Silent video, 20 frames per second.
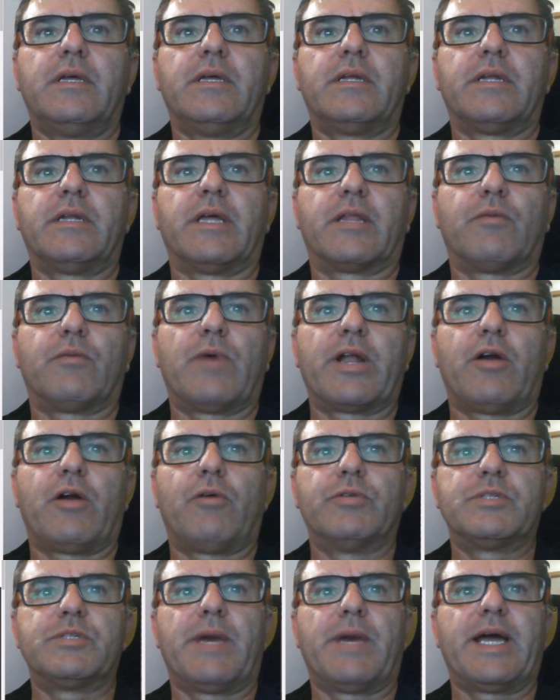Now, the one I
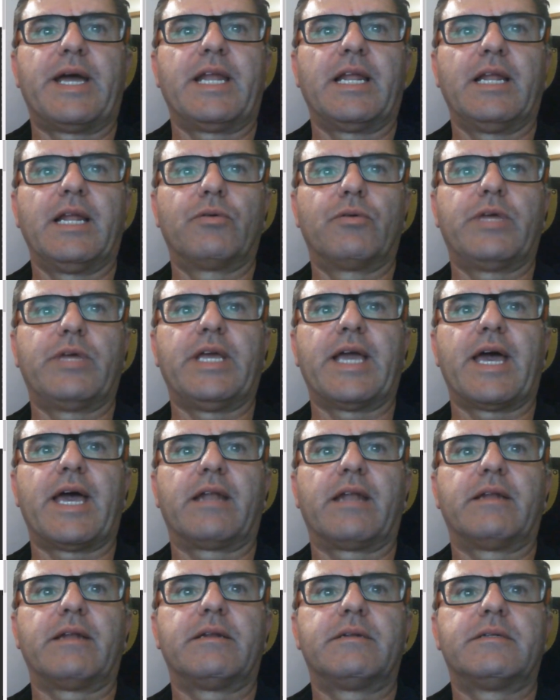was mainly looking
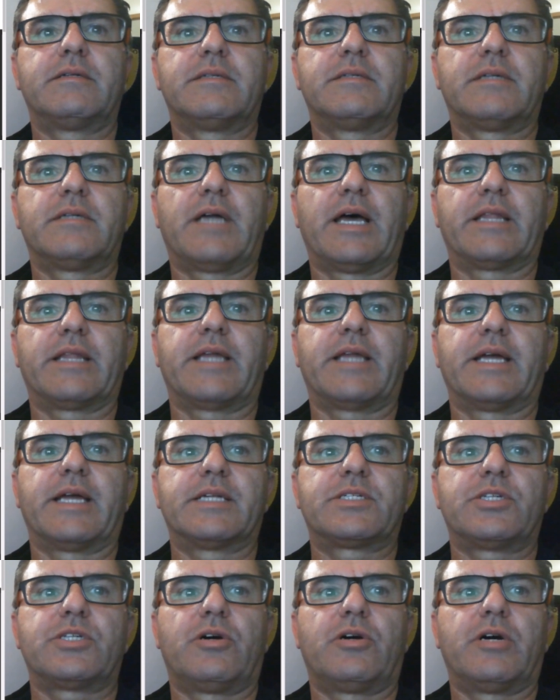at
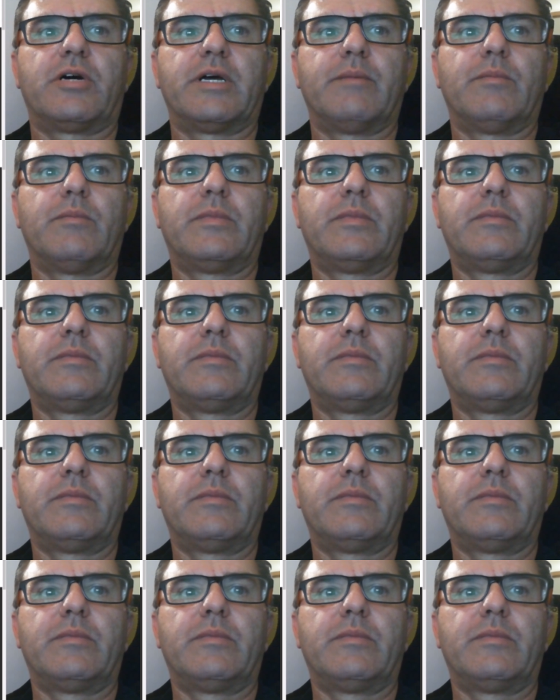that time